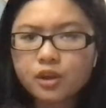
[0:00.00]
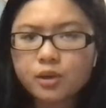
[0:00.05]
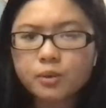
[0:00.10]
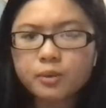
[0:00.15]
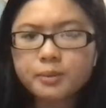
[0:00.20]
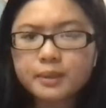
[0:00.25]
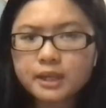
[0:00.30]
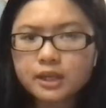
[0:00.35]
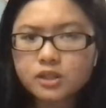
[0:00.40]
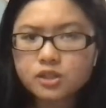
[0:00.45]

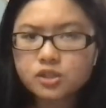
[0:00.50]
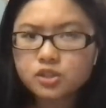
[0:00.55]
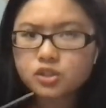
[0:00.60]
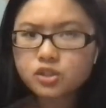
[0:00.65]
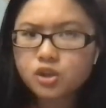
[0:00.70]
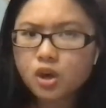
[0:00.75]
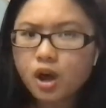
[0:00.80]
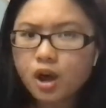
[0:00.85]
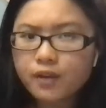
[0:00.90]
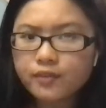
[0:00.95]
would be a
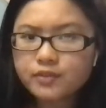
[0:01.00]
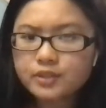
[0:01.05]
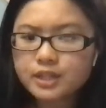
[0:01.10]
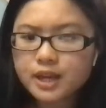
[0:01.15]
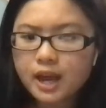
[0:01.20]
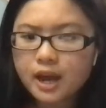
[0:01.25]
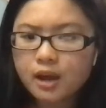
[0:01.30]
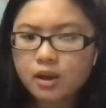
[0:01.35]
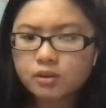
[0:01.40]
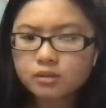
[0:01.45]
soft
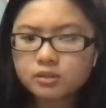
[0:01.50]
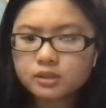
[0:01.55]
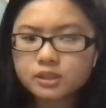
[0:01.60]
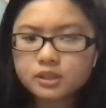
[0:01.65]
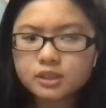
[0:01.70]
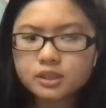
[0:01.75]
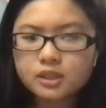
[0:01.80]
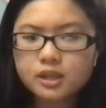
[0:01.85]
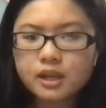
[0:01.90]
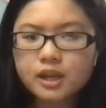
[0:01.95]
sound.
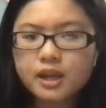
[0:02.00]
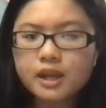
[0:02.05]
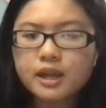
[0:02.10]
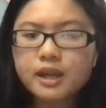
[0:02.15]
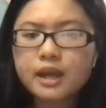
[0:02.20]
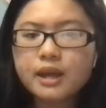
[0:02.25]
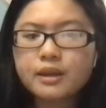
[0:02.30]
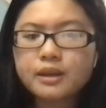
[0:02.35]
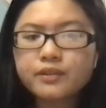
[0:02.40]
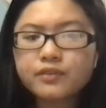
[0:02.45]

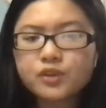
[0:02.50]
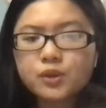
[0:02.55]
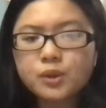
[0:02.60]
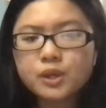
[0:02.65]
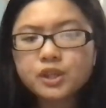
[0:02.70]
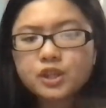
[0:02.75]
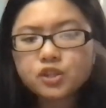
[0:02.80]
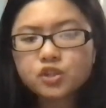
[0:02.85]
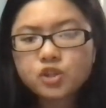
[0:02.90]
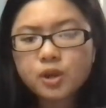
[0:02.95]
And if you
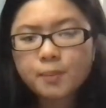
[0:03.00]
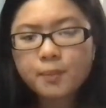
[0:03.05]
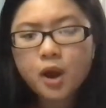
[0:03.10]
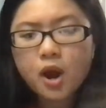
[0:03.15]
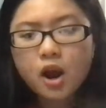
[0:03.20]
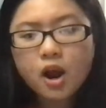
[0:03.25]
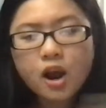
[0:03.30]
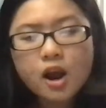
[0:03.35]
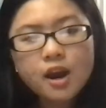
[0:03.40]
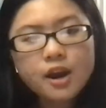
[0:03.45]
hit the drum
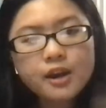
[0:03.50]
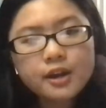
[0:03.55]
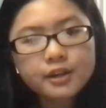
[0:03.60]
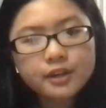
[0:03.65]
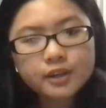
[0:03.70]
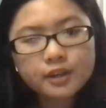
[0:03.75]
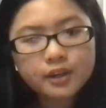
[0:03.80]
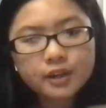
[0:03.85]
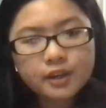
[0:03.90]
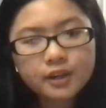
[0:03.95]

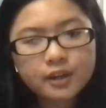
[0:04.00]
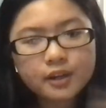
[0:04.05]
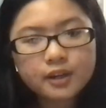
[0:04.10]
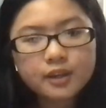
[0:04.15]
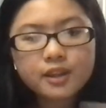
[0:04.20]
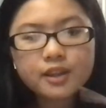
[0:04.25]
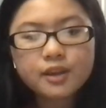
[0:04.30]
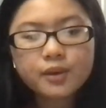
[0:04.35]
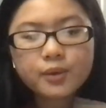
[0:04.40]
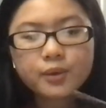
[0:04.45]
harder,
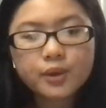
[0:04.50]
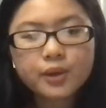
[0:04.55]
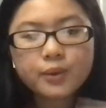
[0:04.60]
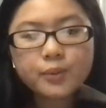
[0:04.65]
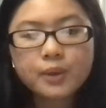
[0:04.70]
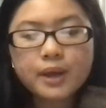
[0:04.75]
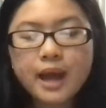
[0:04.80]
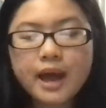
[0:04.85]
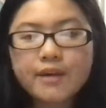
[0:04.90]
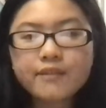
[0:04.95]
it
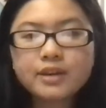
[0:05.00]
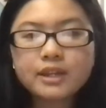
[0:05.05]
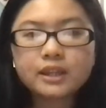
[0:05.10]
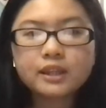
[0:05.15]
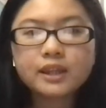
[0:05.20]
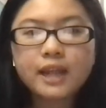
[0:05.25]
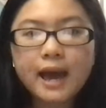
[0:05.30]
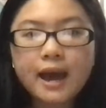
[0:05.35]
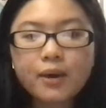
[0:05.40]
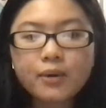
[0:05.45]
will have a
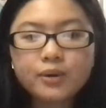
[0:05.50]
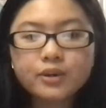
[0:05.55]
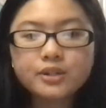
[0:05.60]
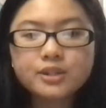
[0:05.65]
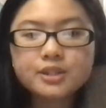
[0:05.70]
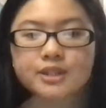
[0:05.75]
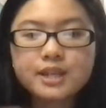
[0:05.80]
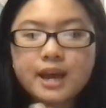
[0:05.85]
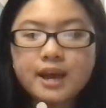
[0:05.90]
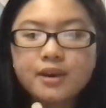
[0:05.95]
louder
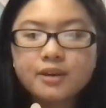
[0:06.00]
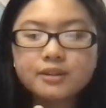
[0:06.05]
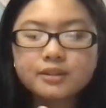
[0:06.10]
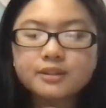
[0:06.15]
sound.